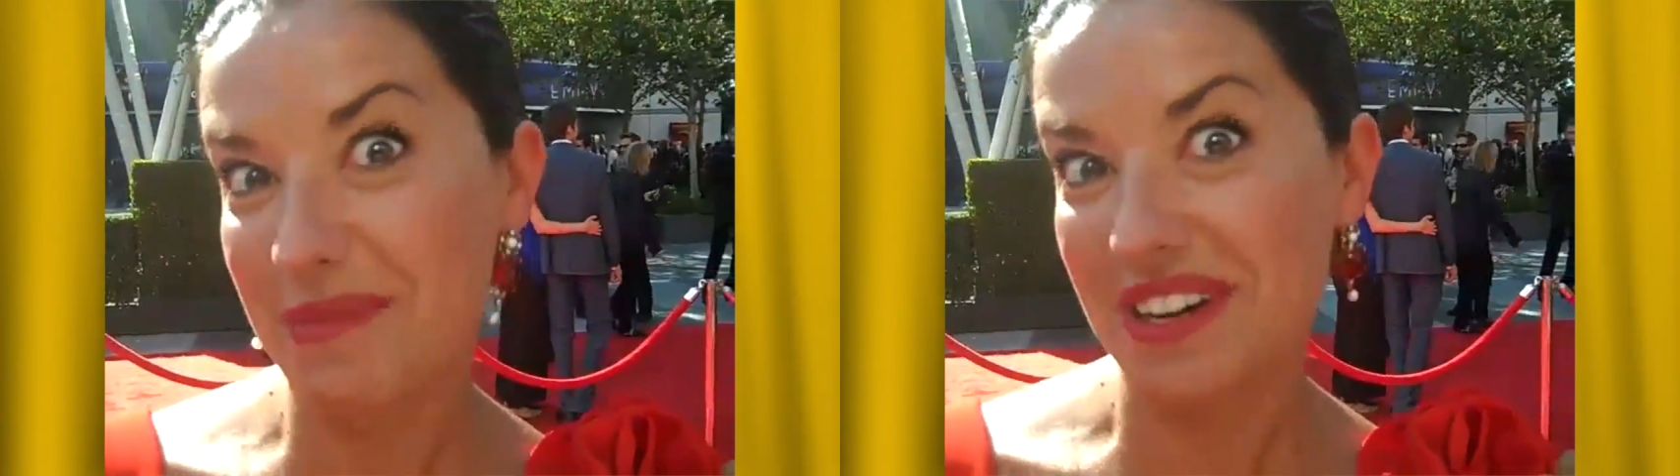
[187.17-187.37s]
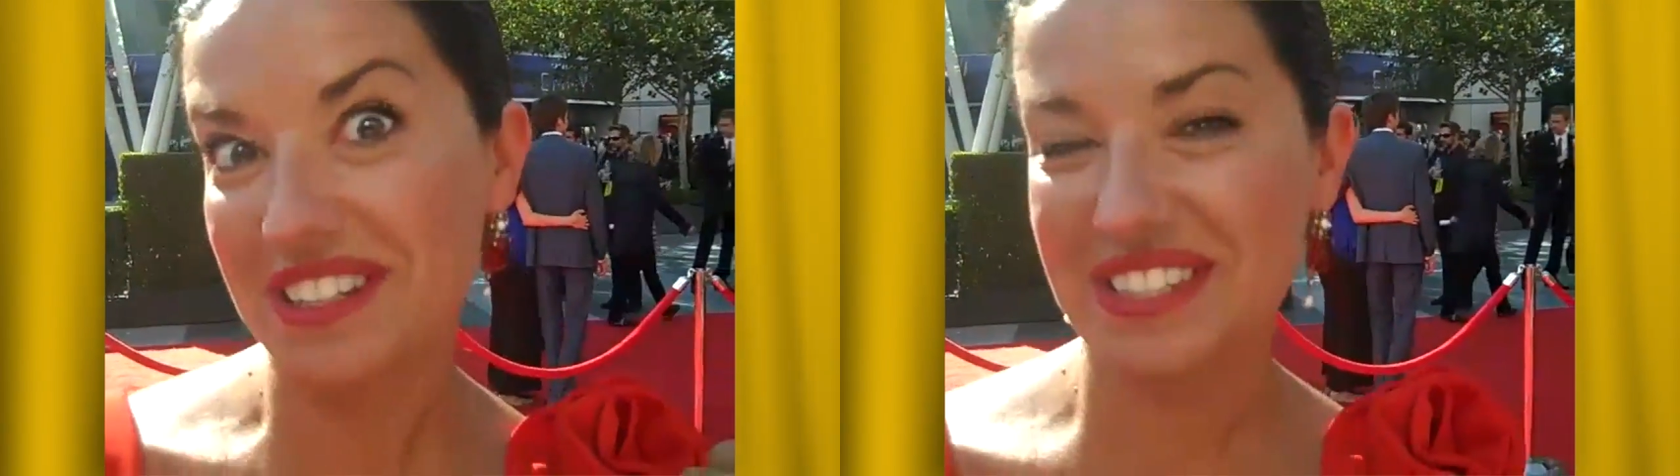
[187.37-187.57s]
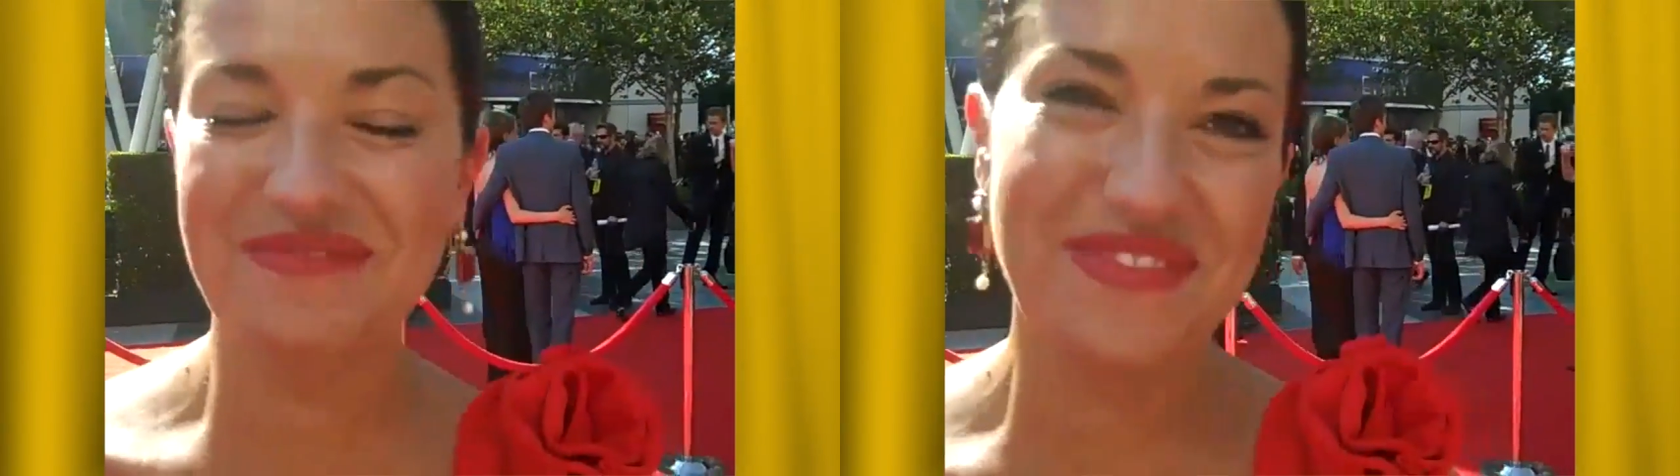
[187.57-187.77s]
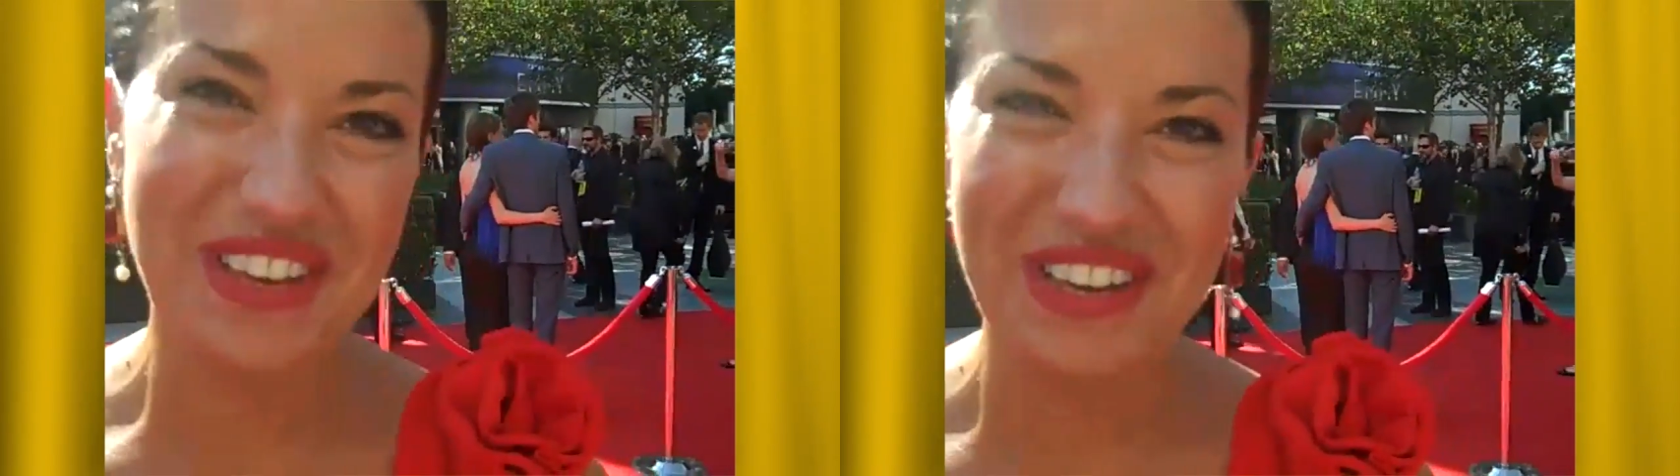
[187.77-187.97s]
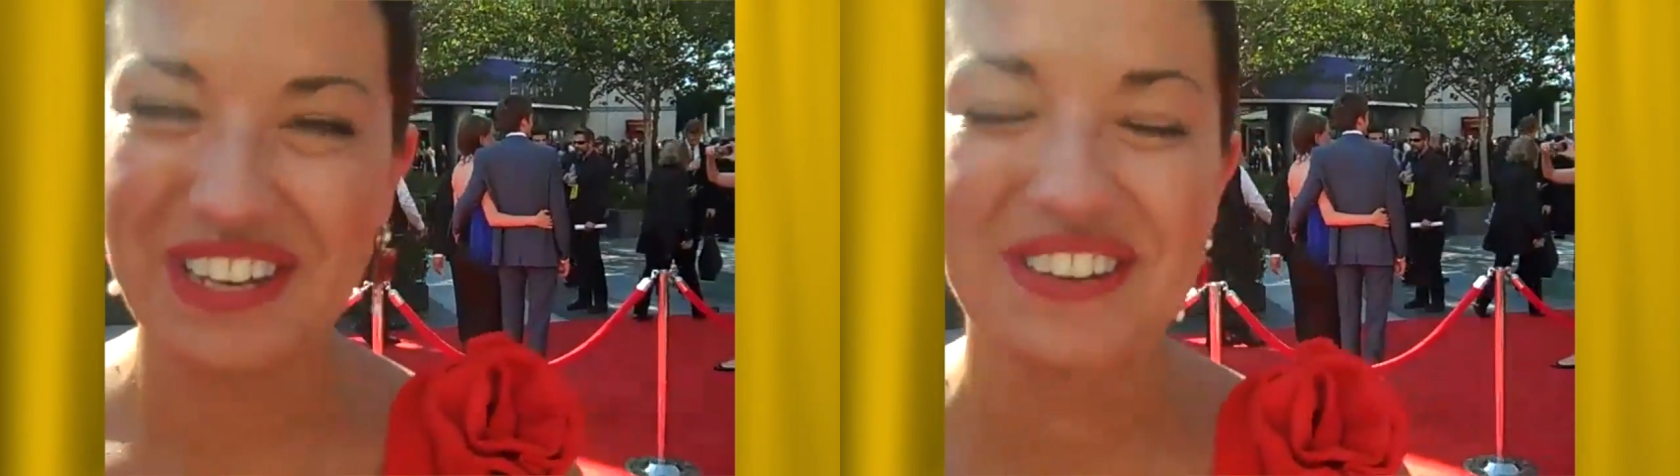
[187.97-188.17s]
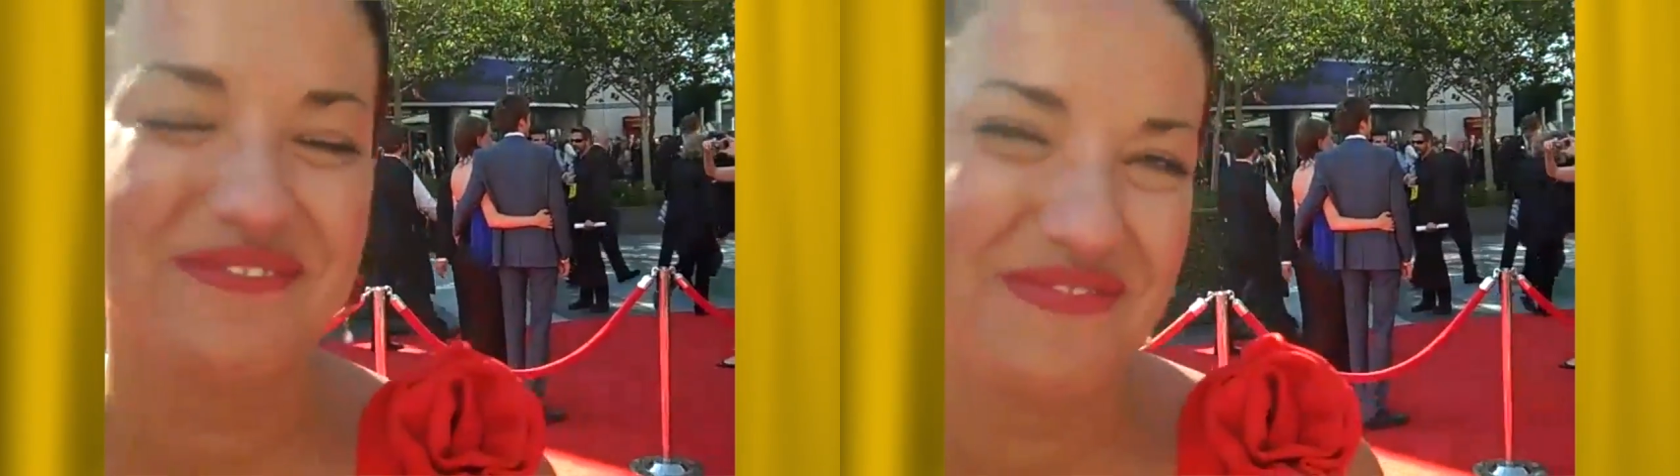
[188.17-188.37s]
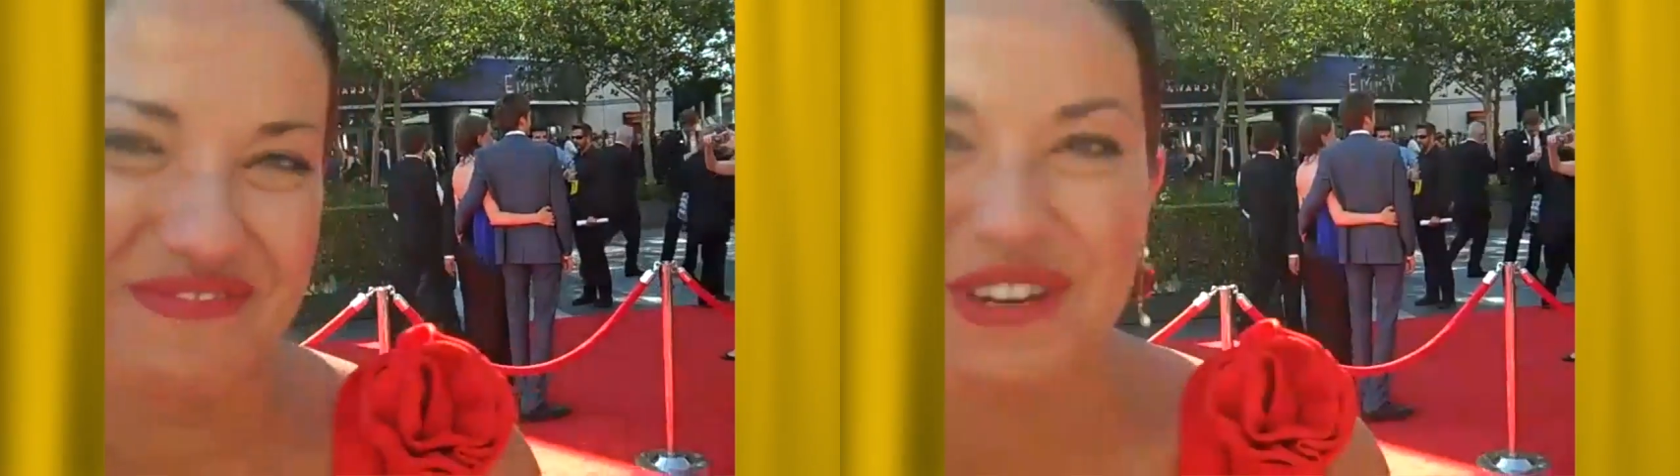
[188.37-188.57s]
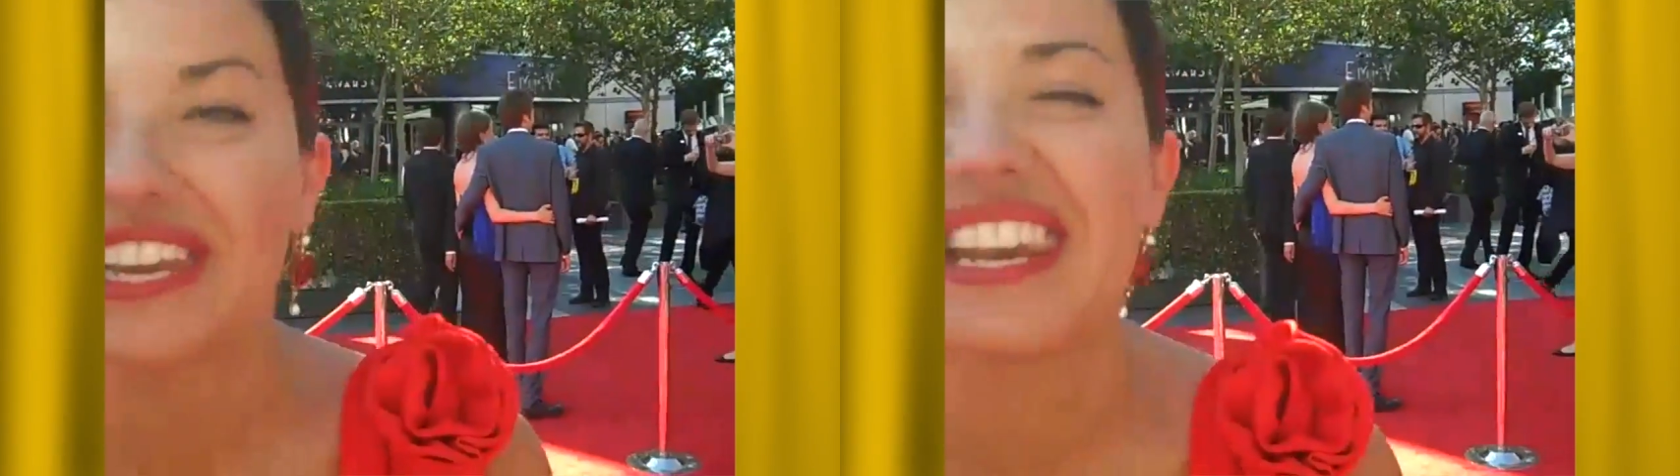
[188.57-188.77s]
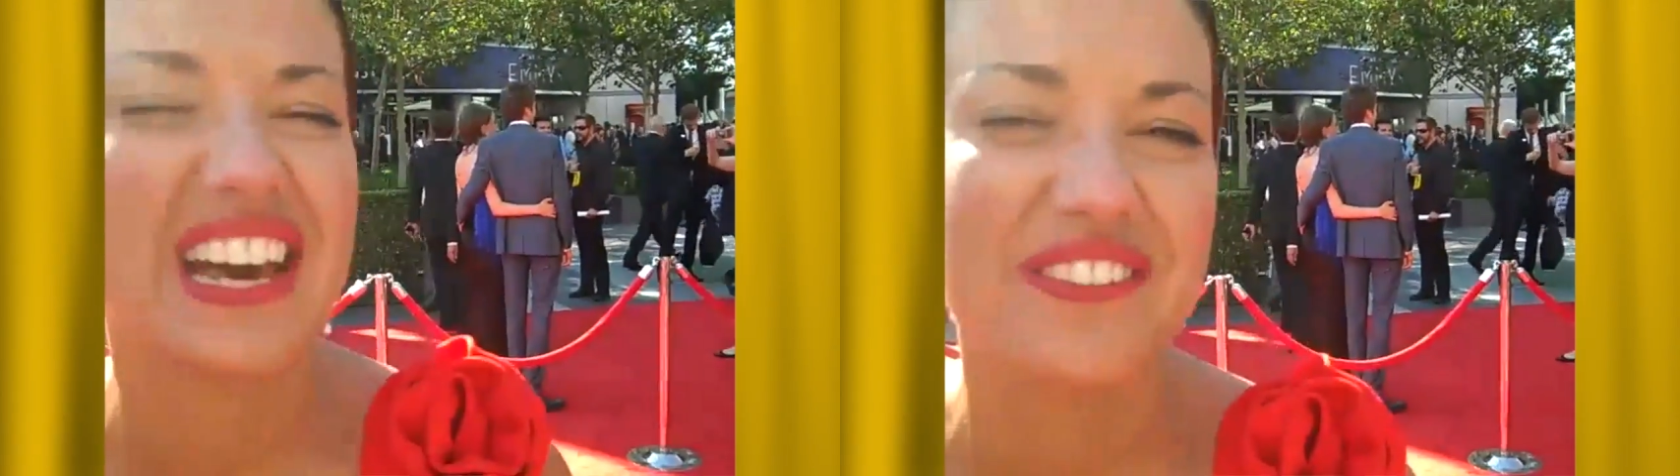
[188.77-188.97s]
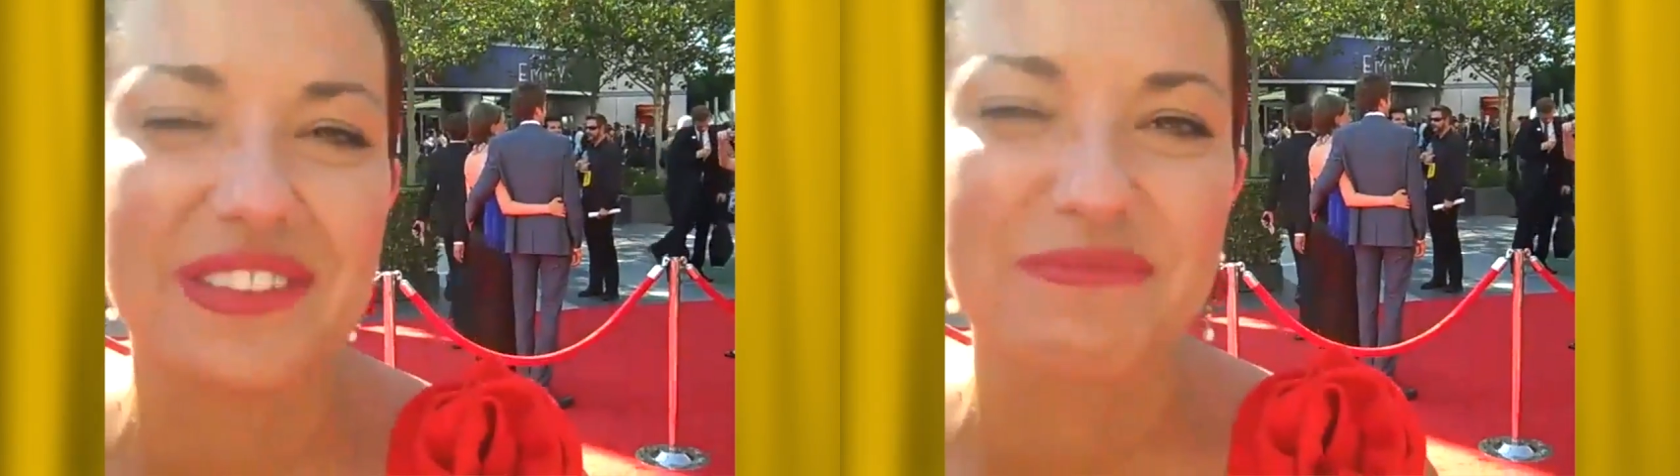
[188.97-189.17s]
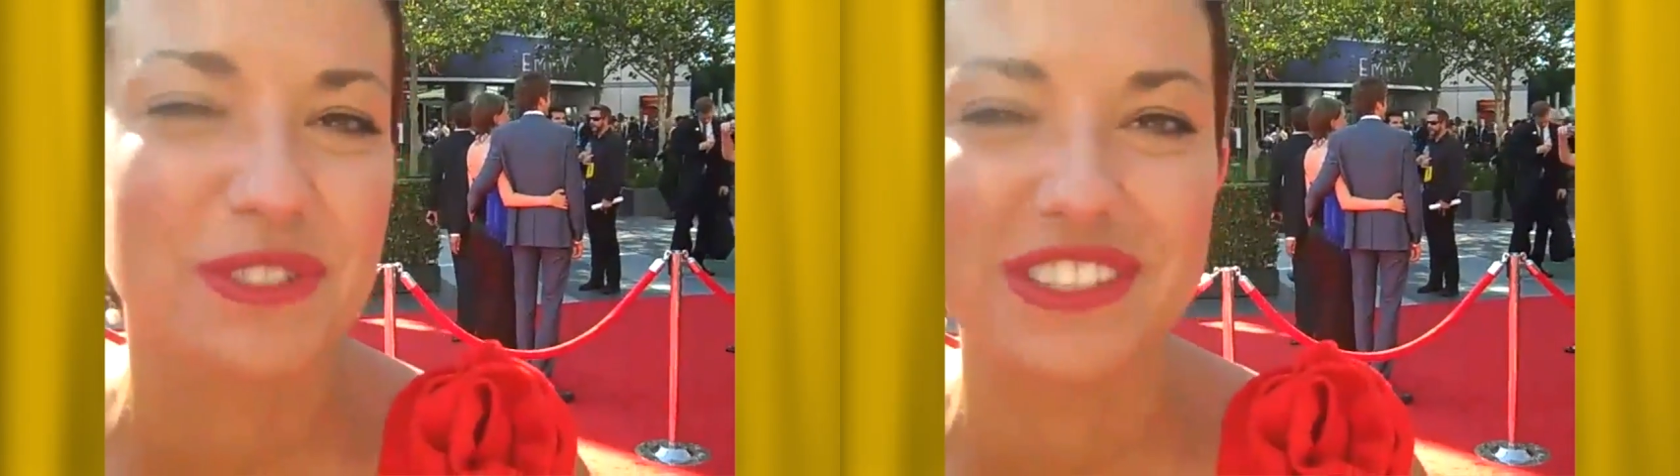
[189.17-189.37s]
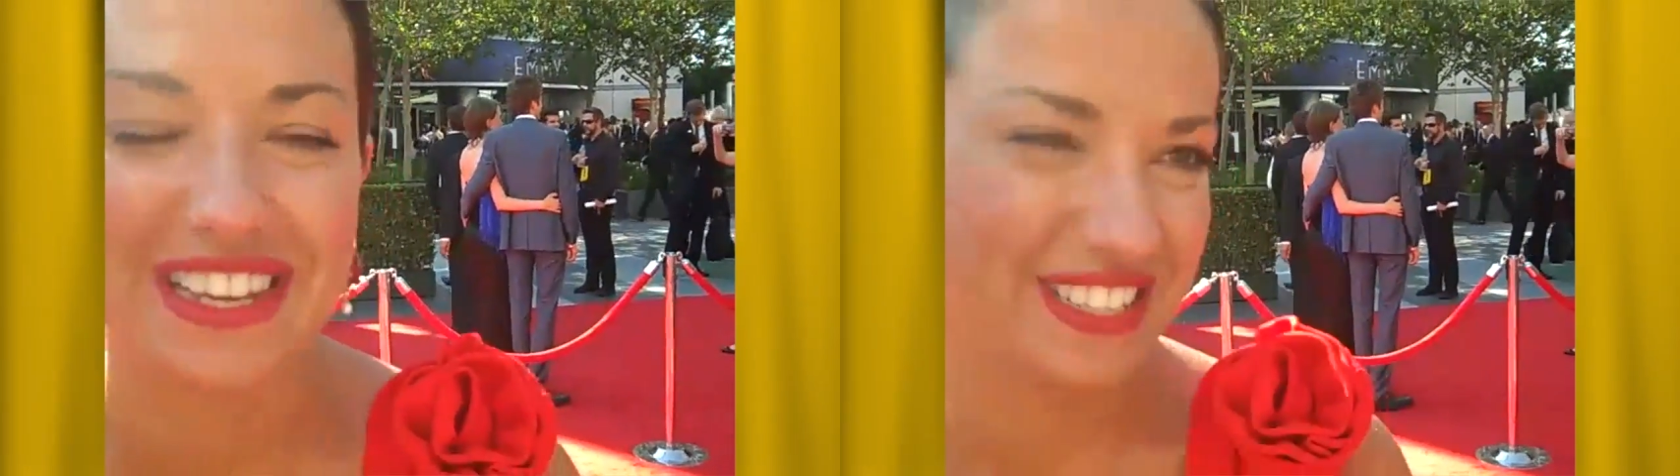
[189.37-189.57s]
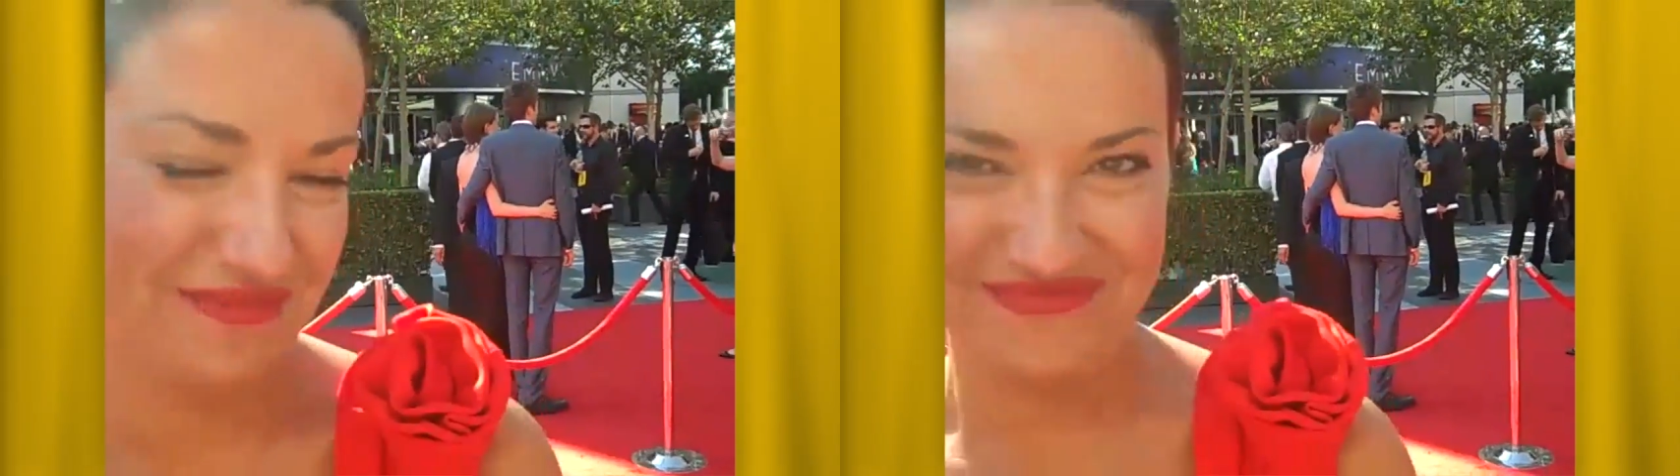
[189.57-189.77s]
my boss. We love him to death.